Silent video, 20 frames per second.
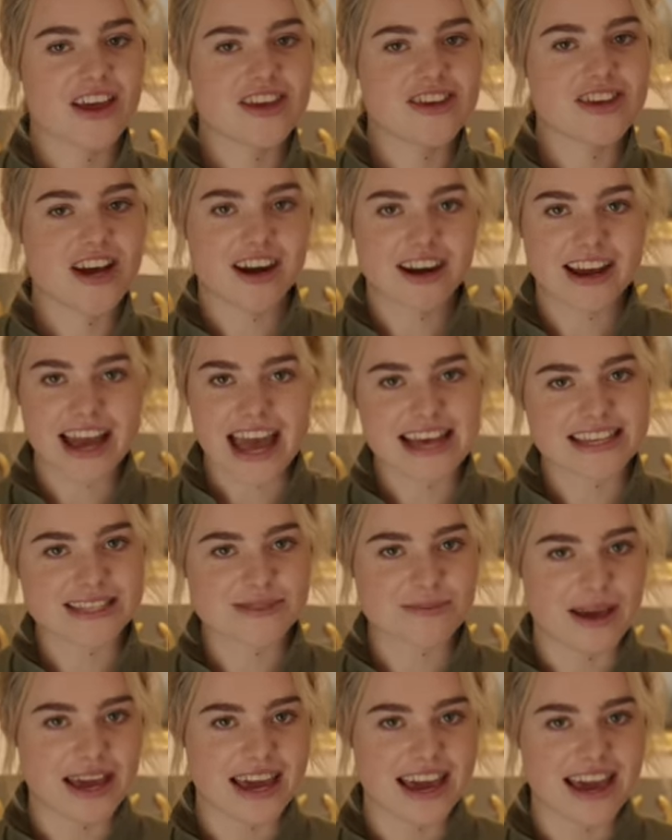Younger
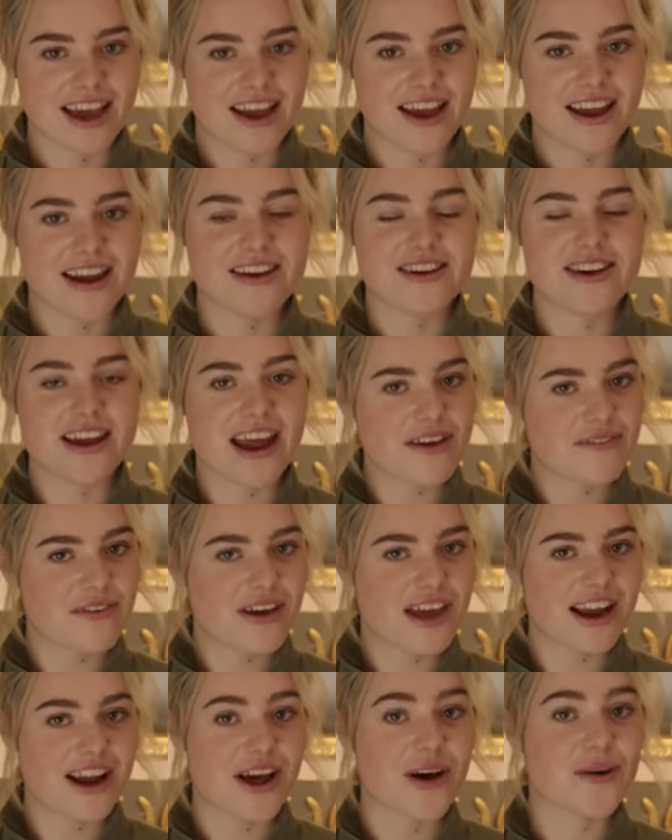Esme never
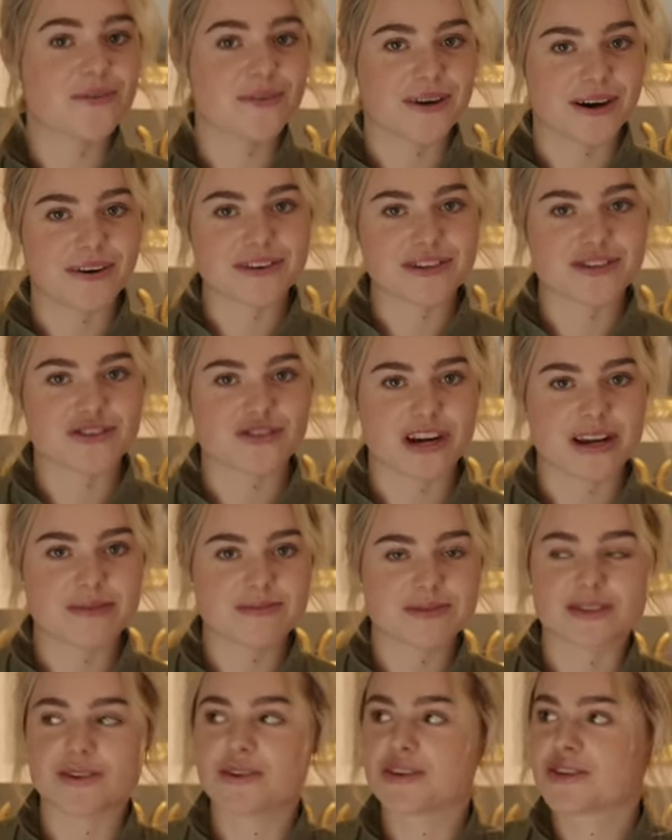in her wildest
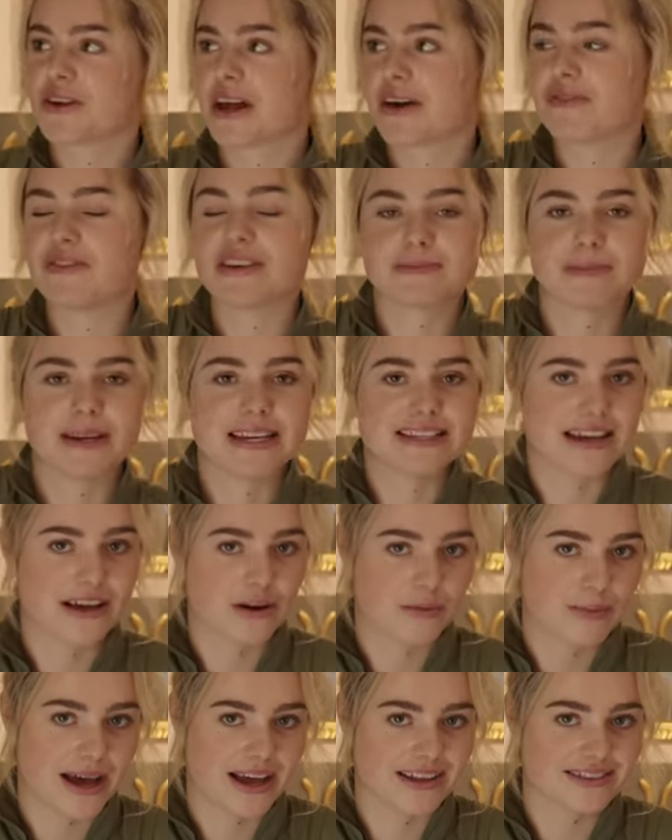dreams thought she'd have this many
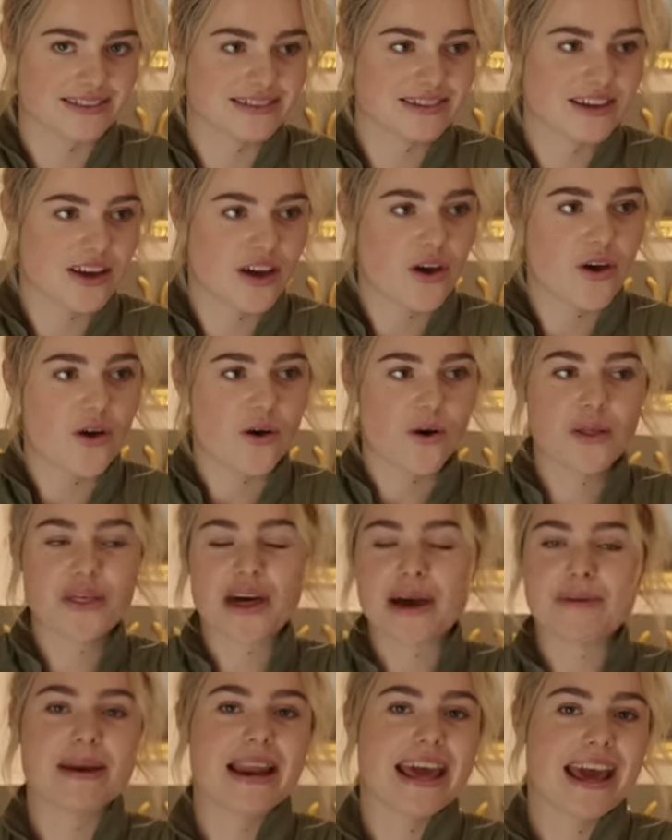saddle pads or
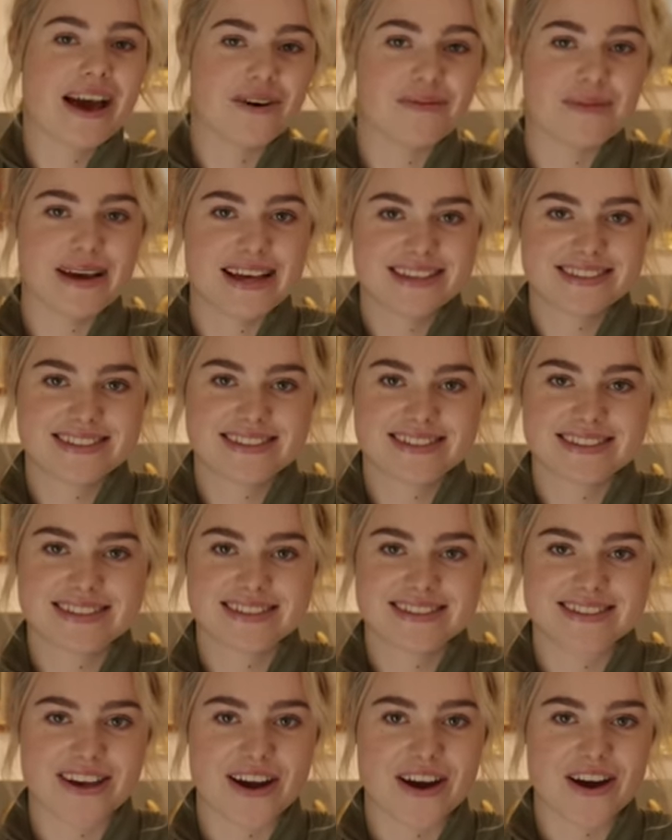that many helmets.
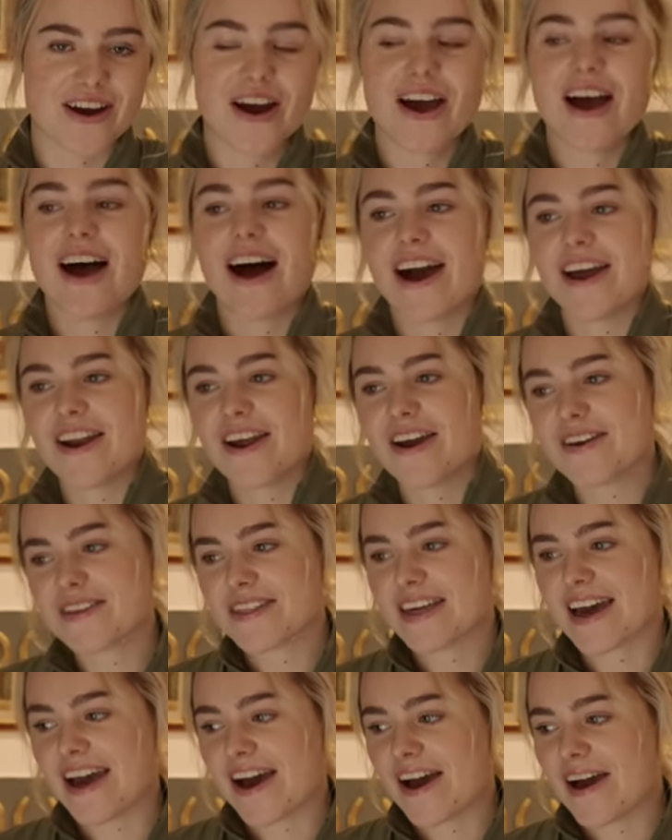So I know
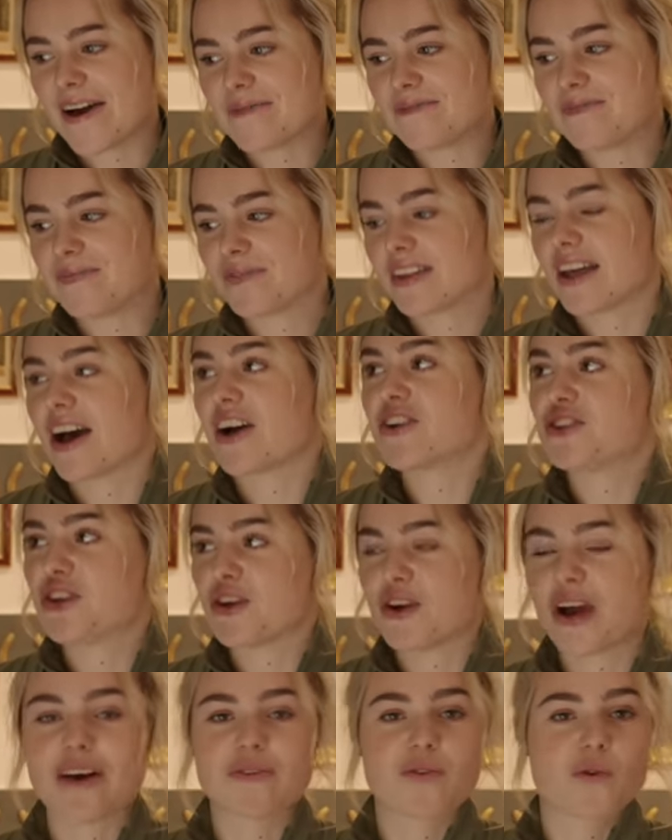that I
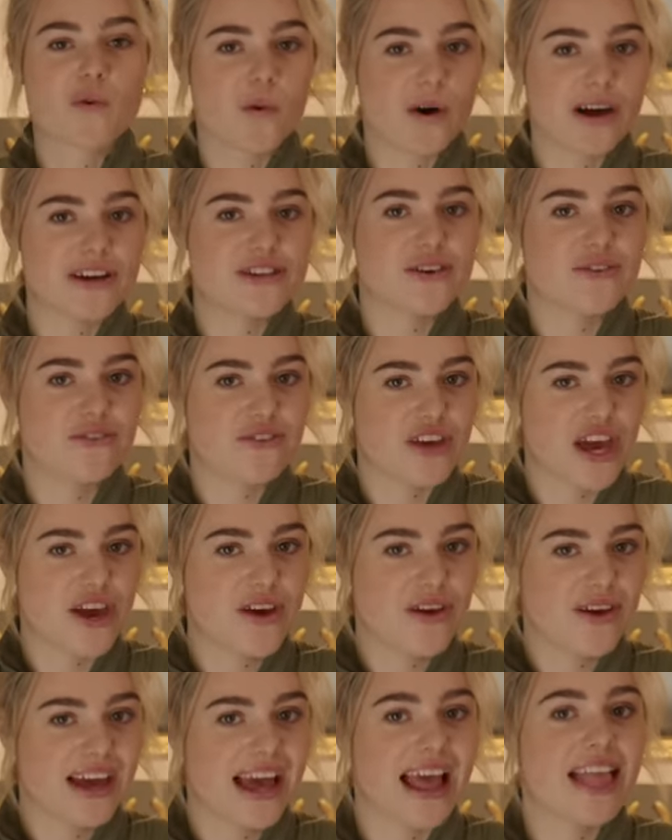do have quite a
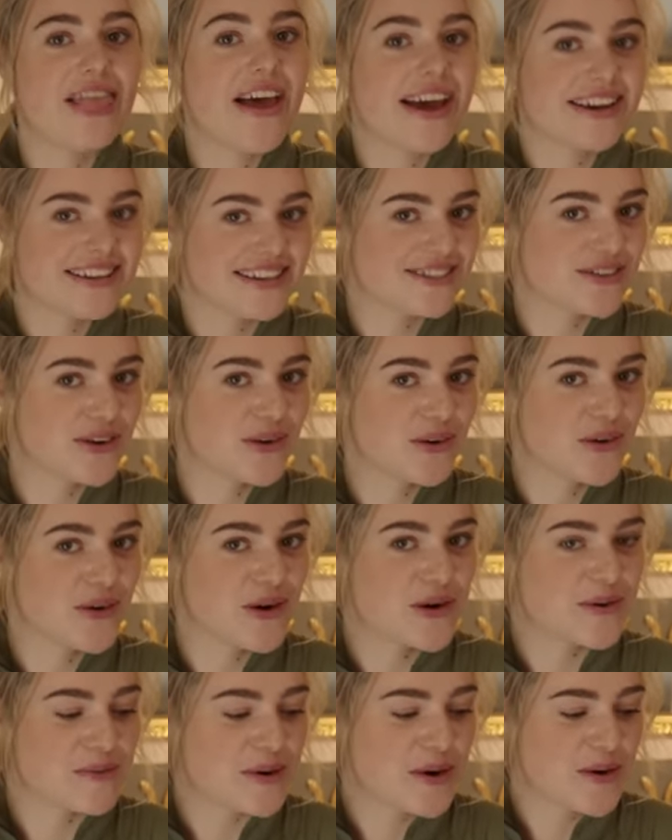few and that is not
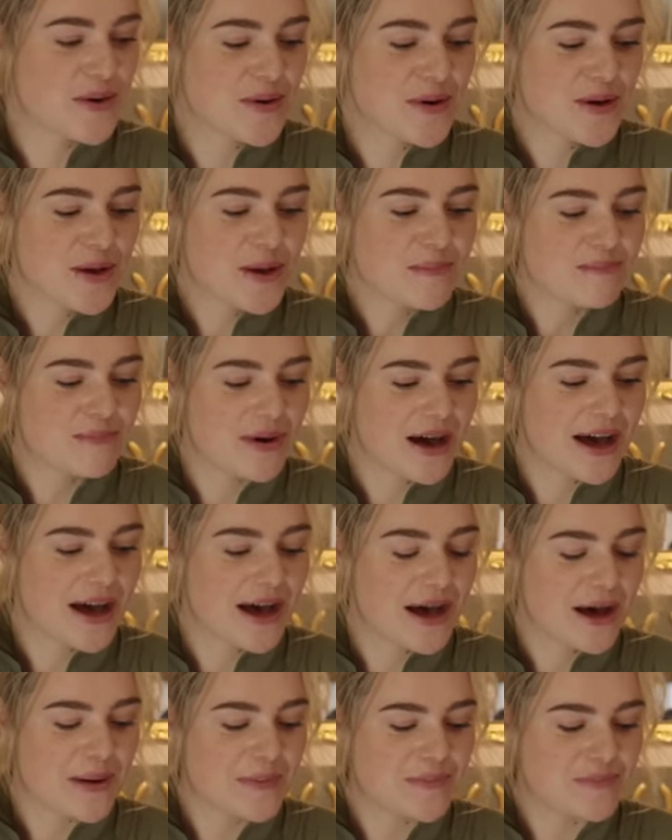normal,
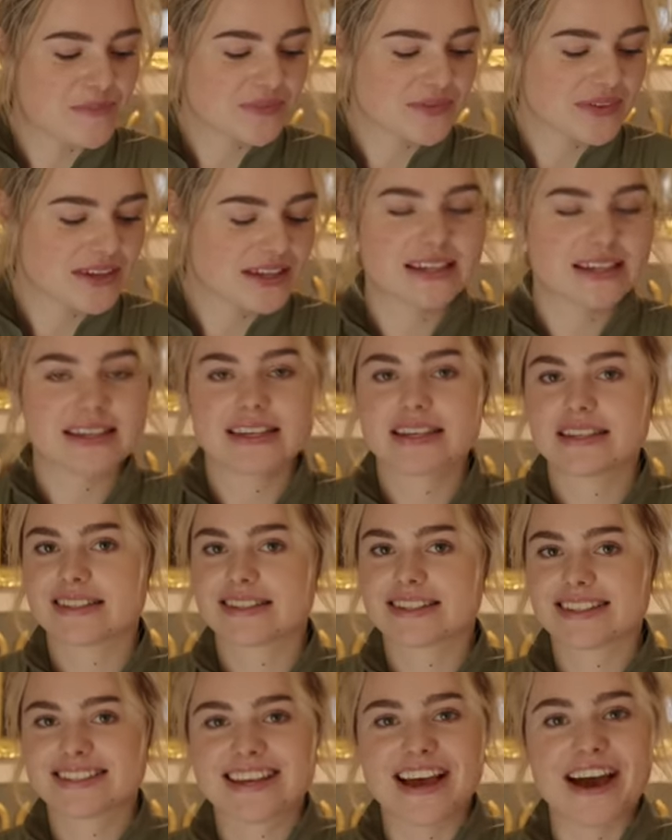but
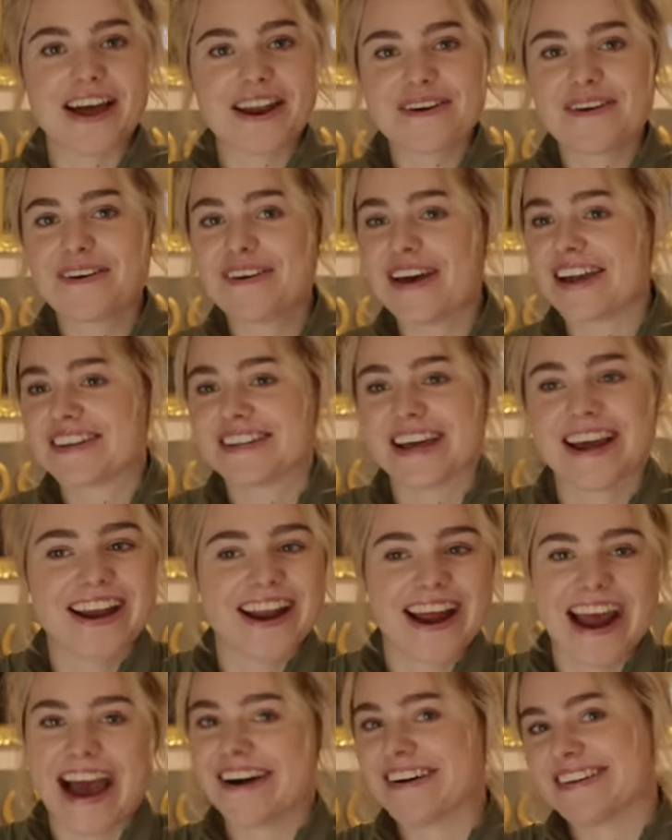it's just kind of, I don't
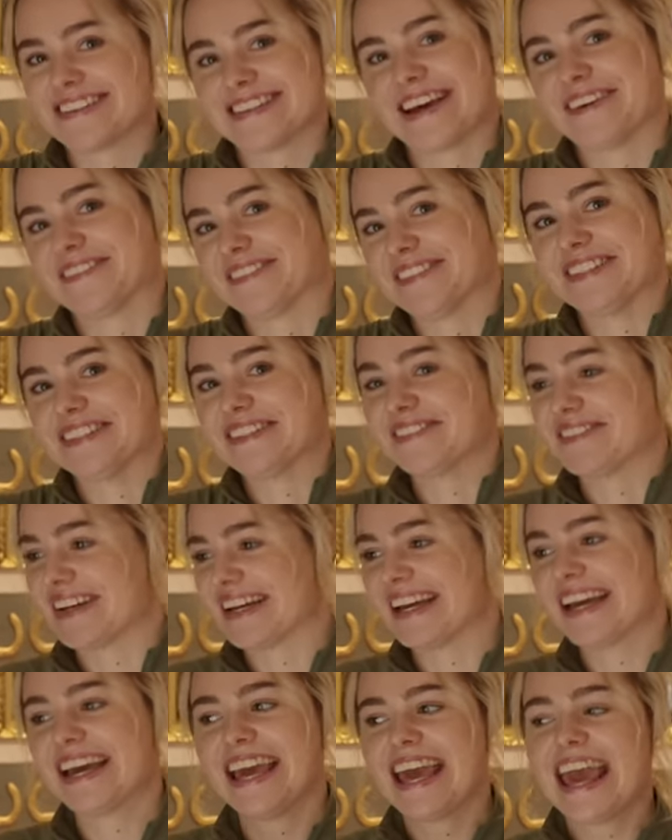know how this happened,
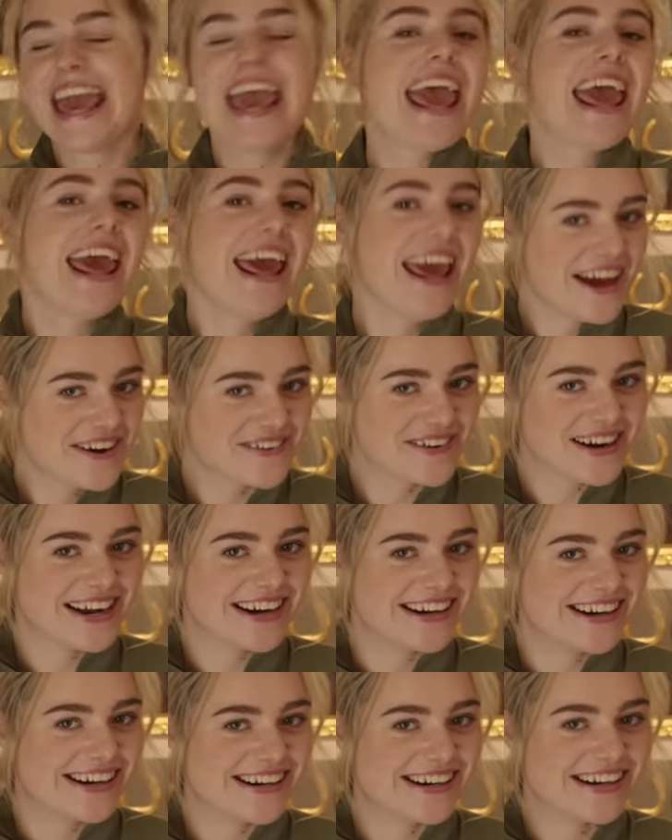but here we
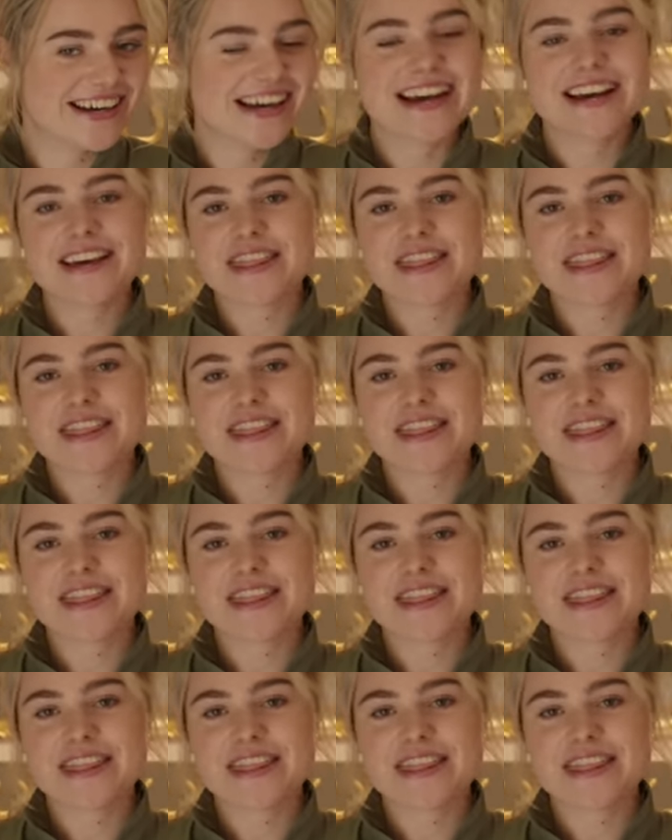are.